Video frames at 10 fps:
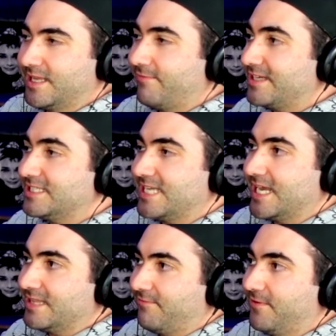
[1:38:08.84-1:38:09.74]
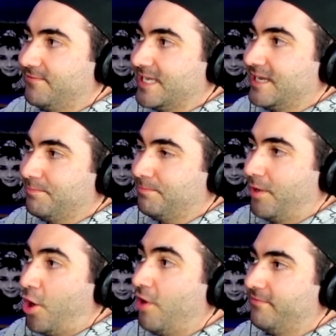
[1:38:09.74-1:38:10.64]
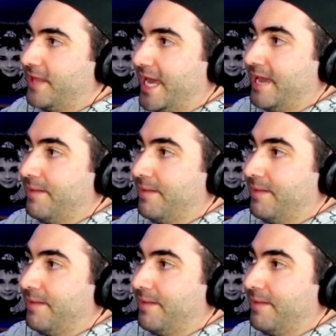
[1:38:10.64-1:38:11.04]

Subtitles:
They've actually taken the 15 off the M.